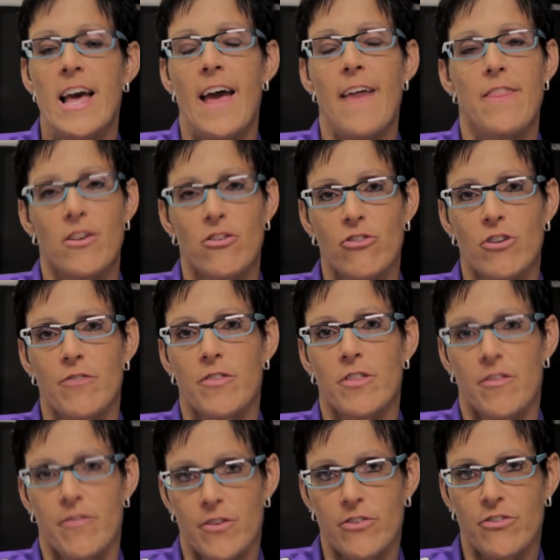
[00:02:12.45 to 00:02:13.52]
And this year, for
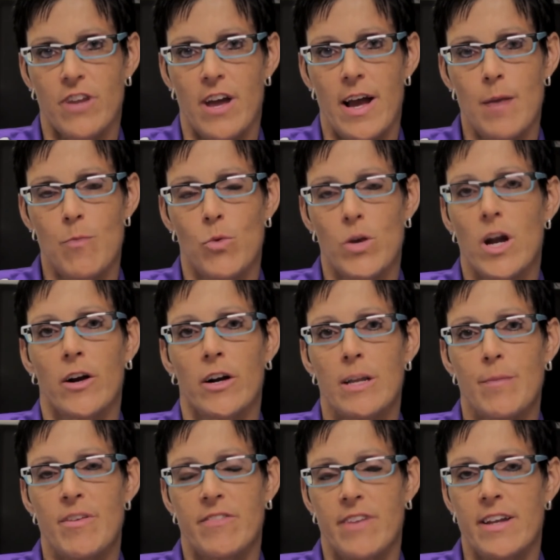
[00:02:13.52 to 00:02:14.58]
the first time, we are
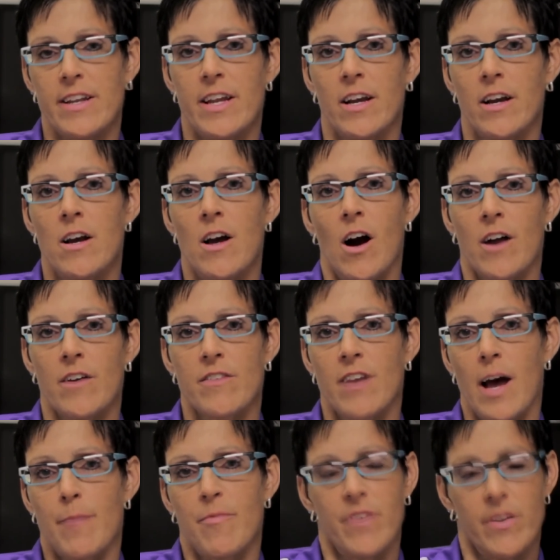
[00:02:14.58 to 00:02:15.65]
gonna be sending our
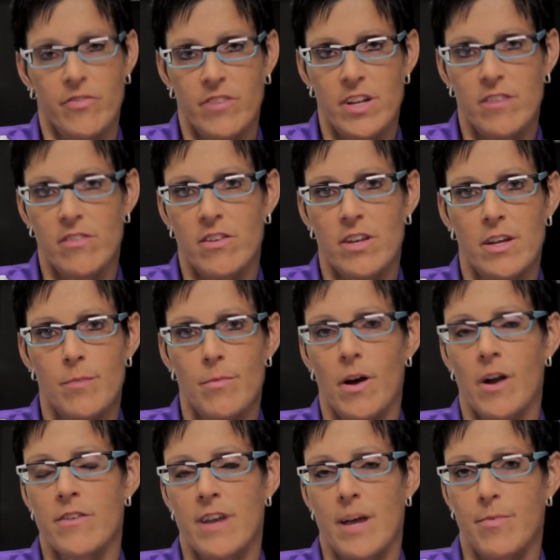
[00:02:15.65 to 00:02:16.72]
top 15s team,
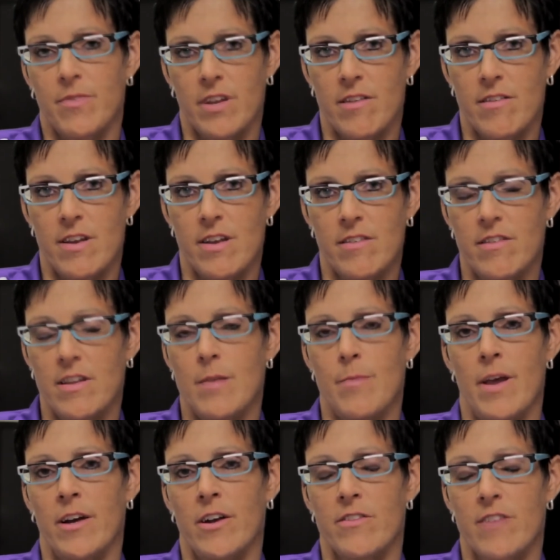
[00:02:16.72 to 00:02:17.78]
our top 16s
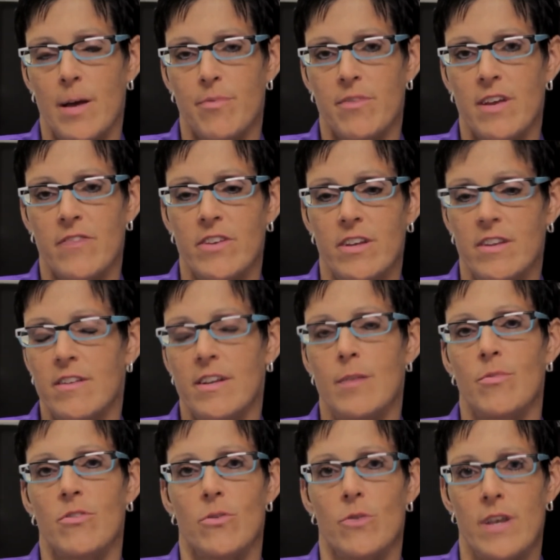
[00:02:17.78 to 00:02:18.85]
team, and our top 17
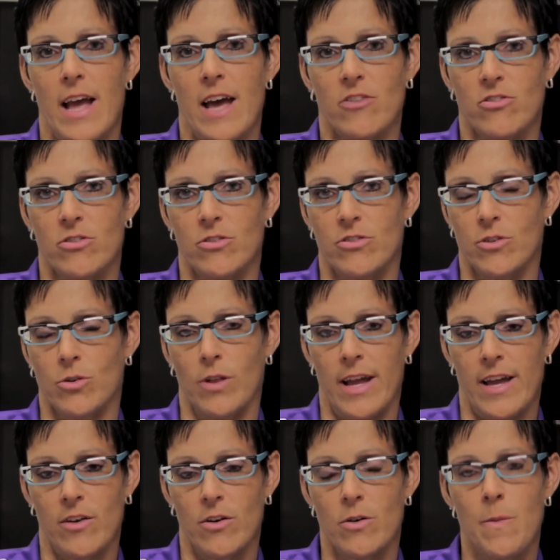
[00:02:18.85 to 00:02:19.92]
teams to a nationals in
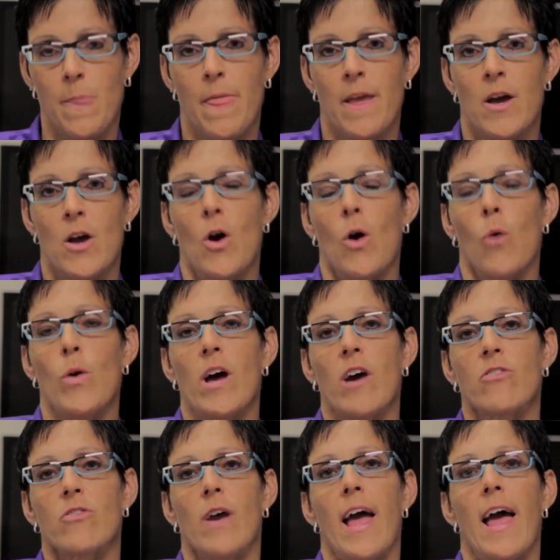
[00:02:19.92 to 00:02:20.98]
Orlando. We
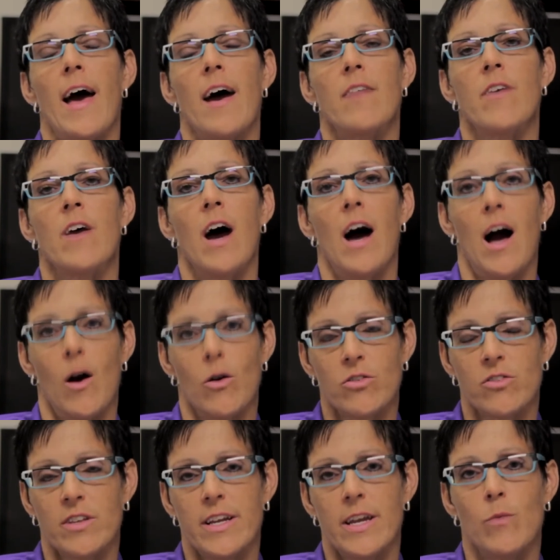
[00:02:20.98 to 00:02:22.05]
also have a
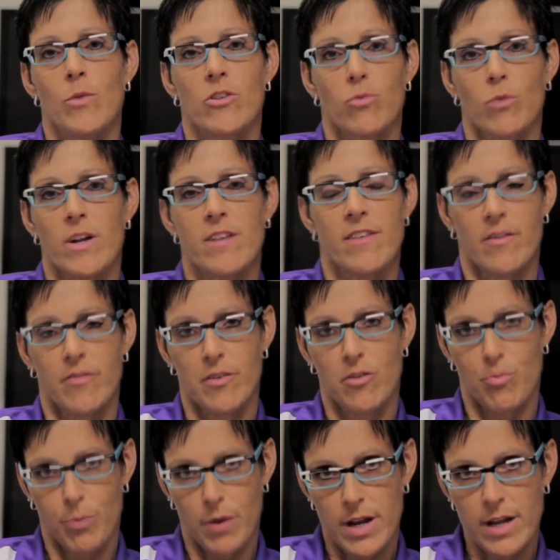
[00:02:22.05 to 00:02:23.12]
house league, which runs every
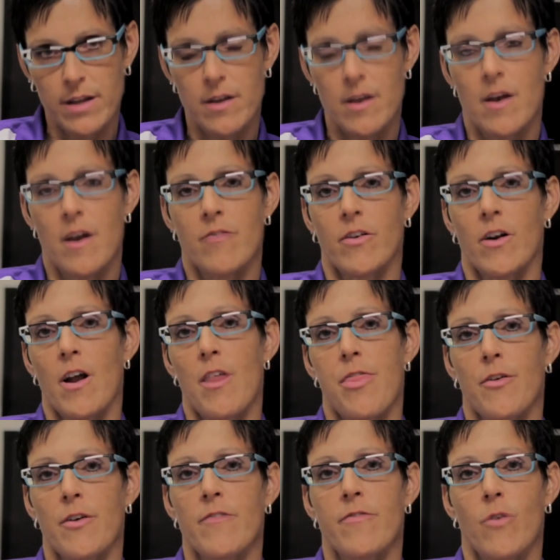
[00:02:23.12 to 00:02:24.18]
spring for our
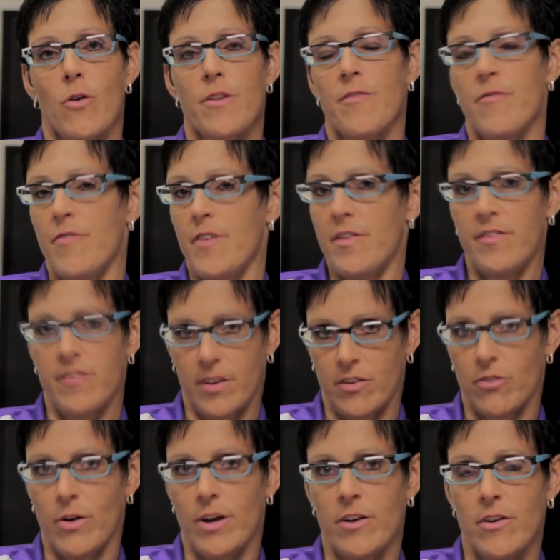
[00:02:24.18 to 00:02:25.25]
third, fourth, and fifth,
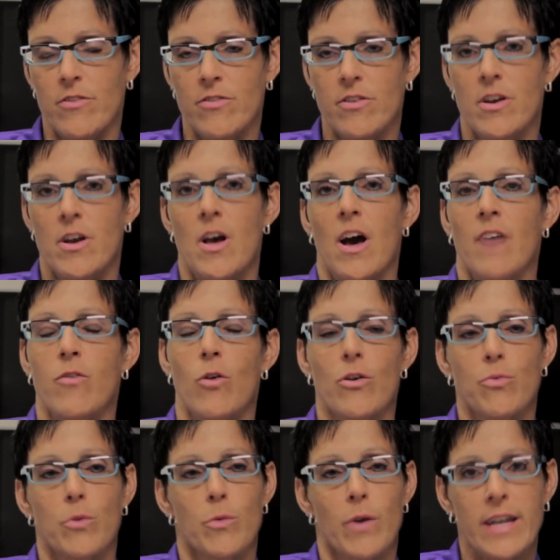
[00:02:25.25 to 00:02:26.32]
sixth graders. Of
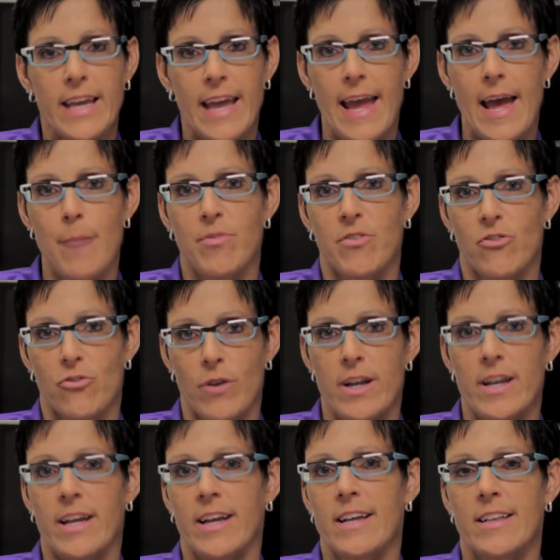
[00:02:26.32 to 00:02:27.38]
course, we run camps and
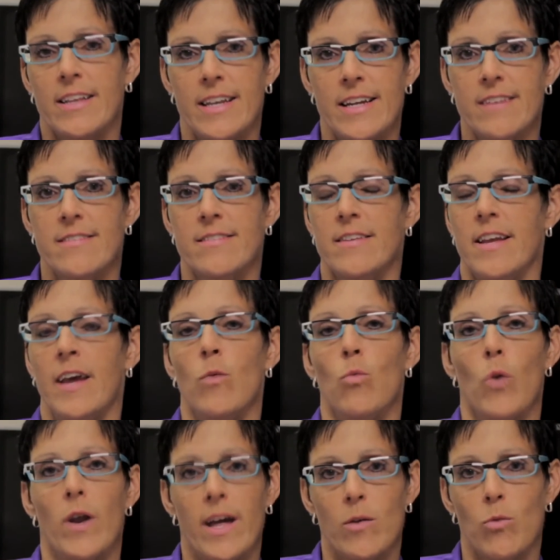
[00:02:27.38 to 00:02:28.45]
training and clinics
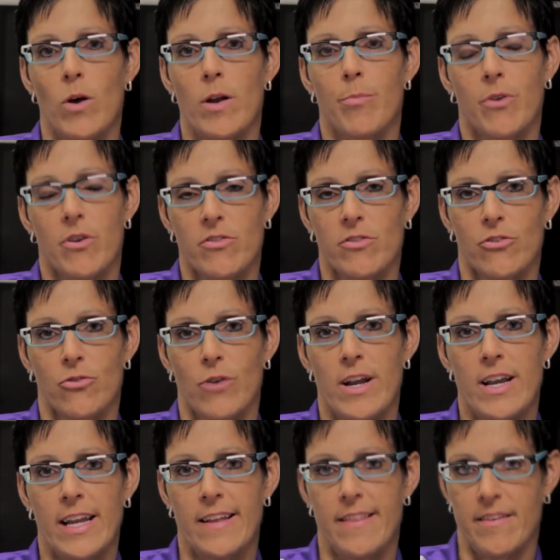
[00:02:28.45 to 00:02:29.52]
and one-on-one personal
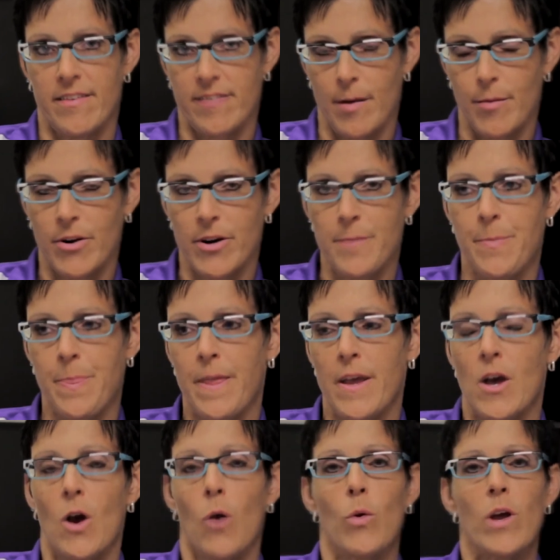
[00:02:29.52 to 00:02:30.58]
training in the summer.
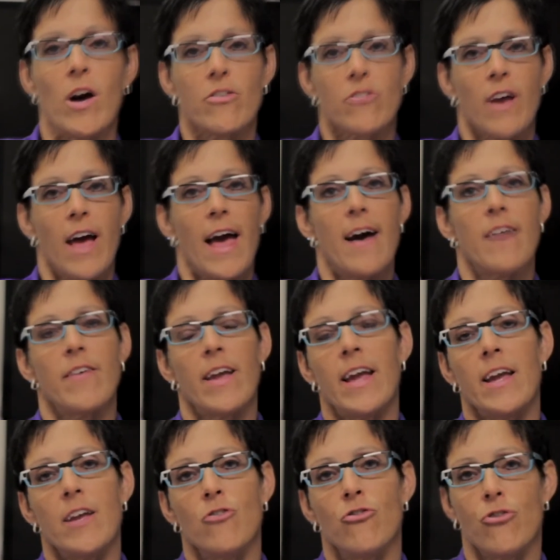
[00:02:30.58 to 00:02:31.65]
We also have
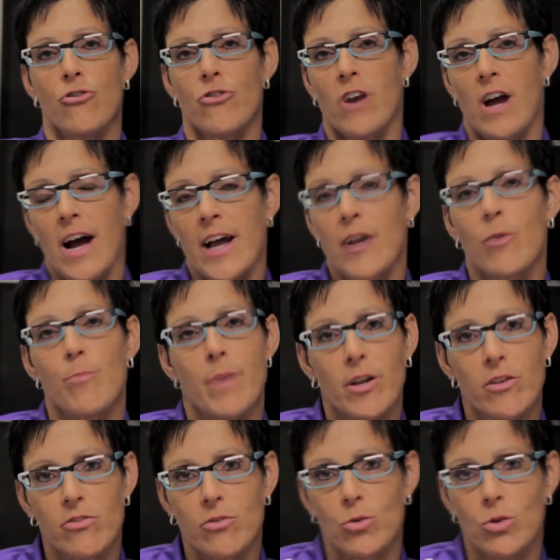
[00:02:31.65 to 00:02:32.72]
a junior high or
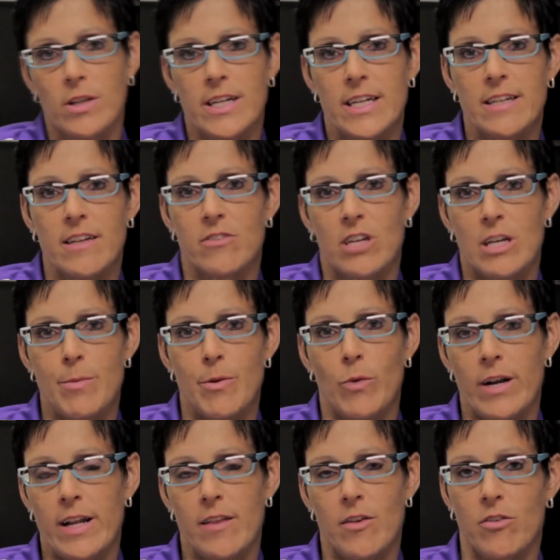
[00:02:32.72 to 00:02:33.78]
middle school league that's going to be
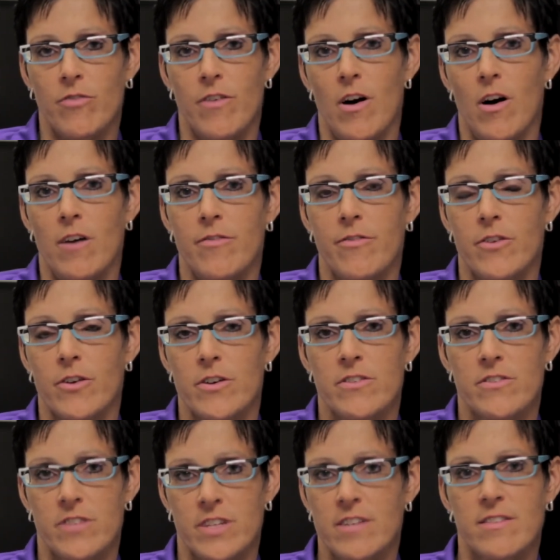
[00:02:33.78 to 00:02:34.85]
running this fall for
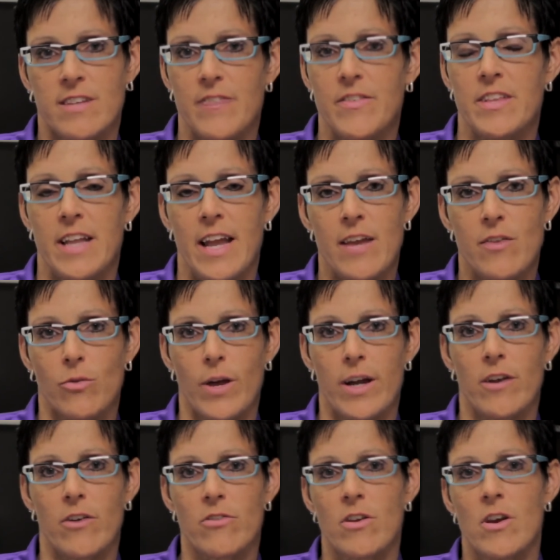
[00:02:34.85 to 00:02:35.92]
6th, 7th, and 8th
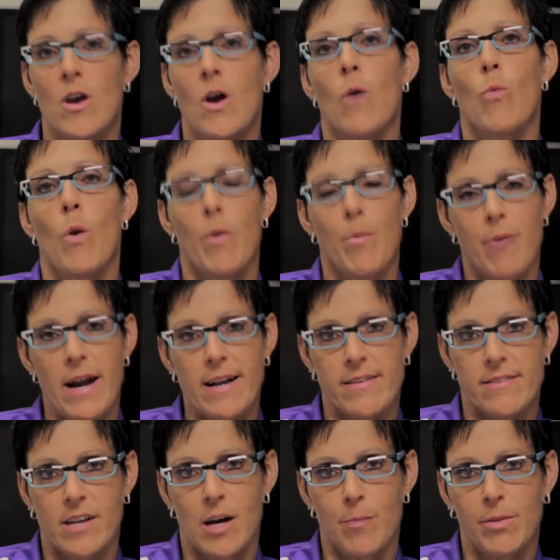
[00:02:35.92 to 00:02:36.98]
graders, where we
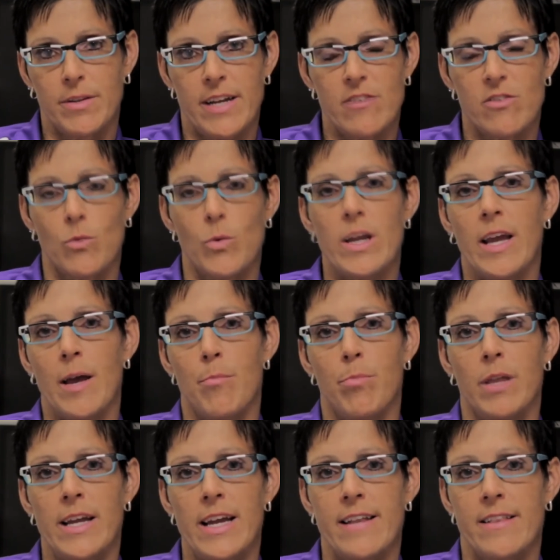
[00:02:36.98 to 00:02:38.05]
practice a couple nights a week and
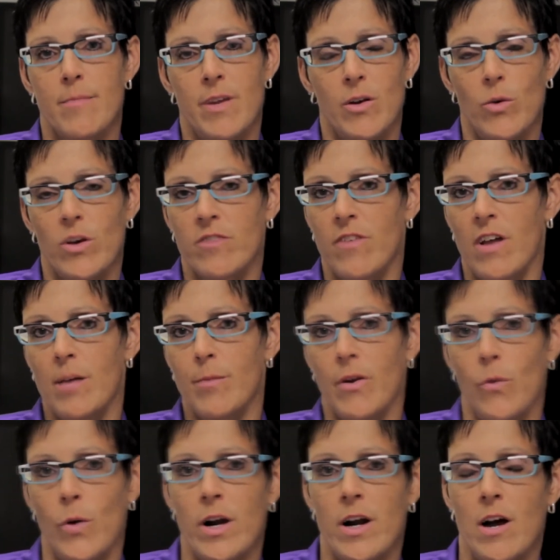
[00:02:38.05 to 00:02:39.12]
play at the Midwest
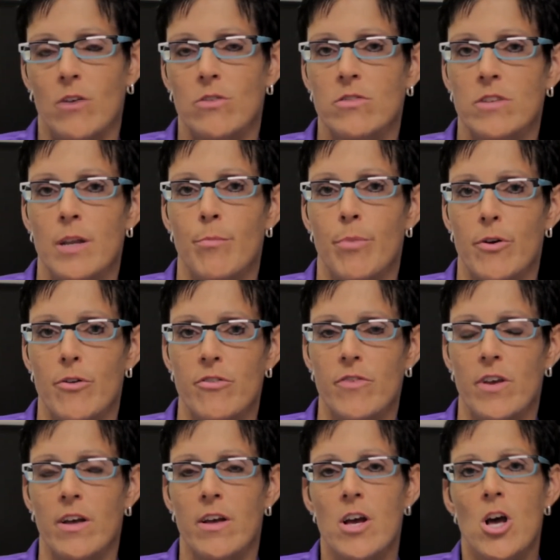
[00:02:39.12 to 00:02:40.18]
Volleyball Warehouse in
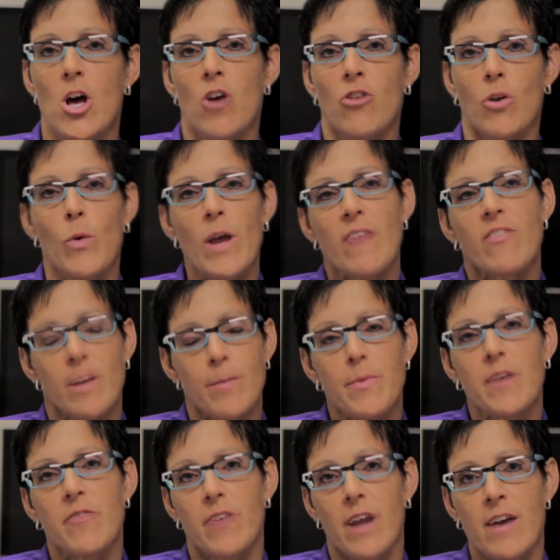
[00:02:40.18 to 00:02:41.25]
Burnsville. So we have
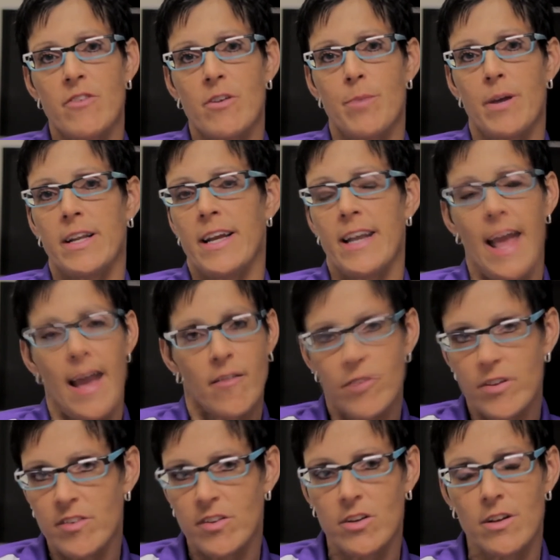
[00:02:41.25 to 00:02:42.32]
something for everybody at
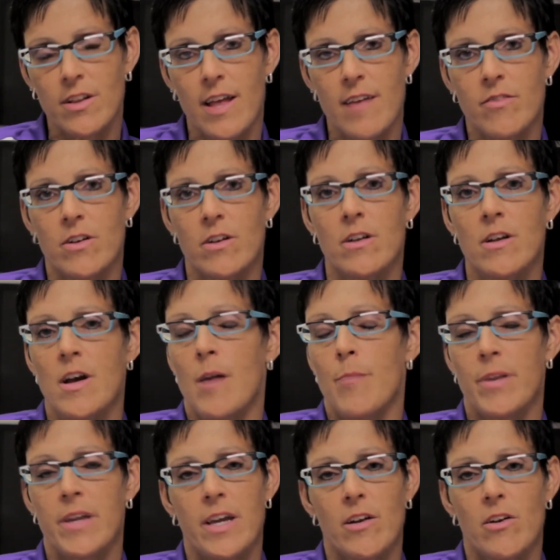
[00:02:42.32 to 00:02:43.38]
every skill level,
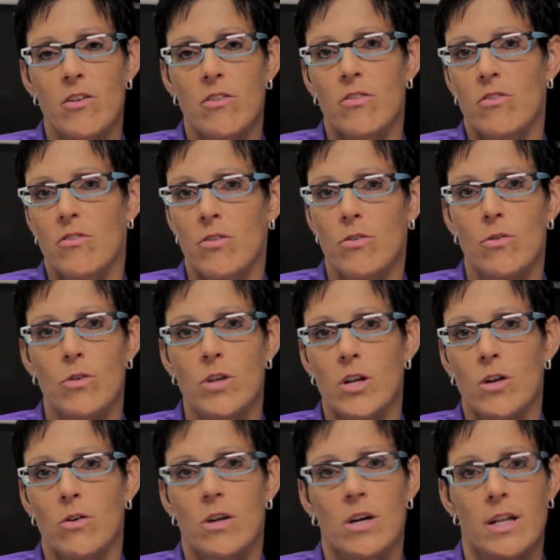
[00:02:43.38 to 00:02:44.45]
beginners to,
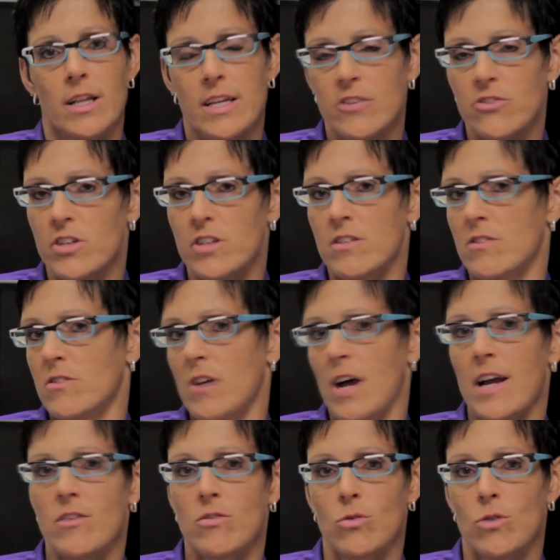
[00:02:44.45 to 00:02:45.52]
you know, collegiate to
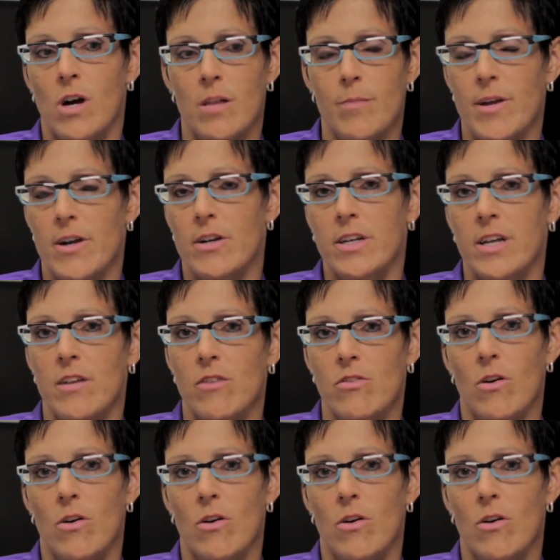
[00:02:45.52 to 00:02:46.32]
high school All-American.